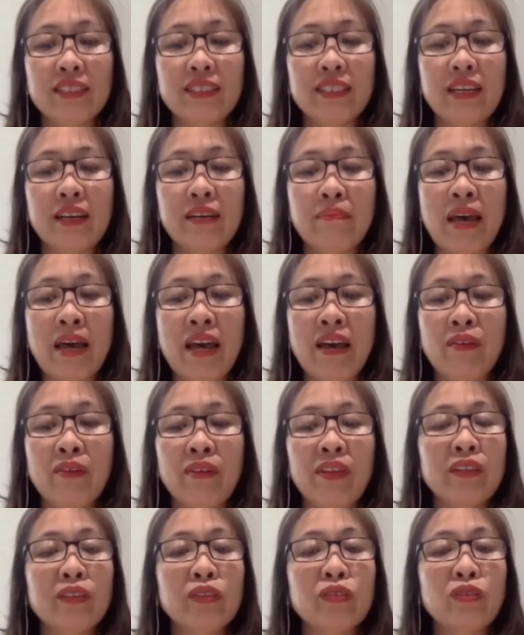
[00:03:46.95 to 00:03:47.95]
about
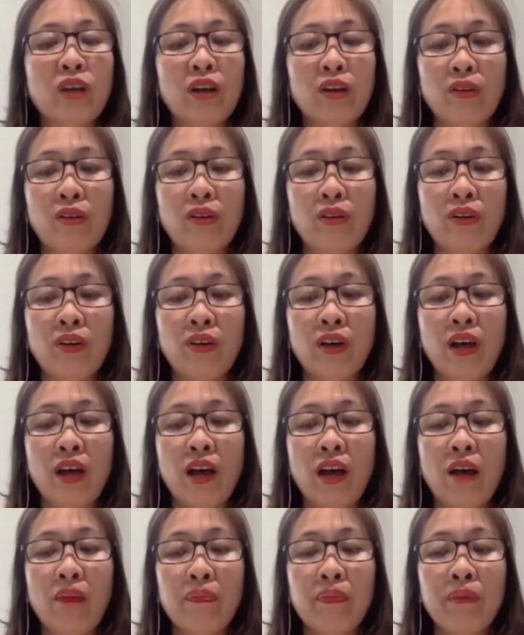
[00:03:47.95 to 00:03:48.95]
the struggle
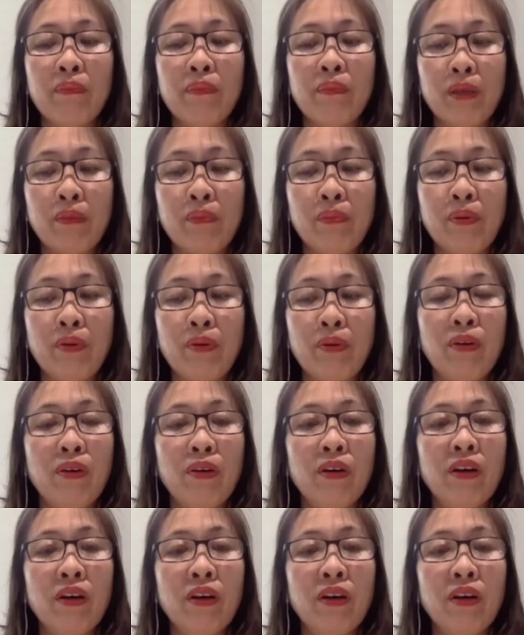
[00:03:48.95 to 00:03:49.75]
of the people,